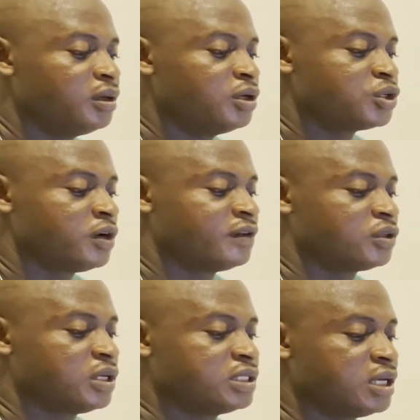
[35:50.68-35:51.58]
So after
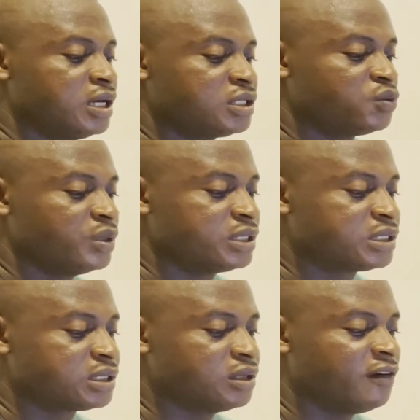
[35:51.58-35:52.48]
28
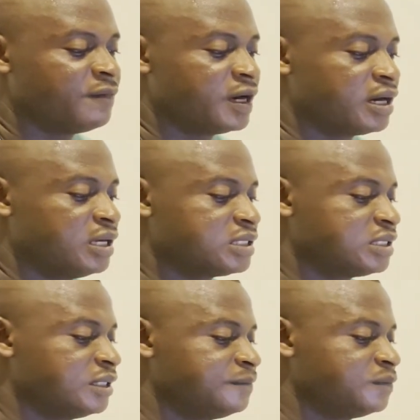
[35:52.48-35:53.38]
weeks of pregnancy,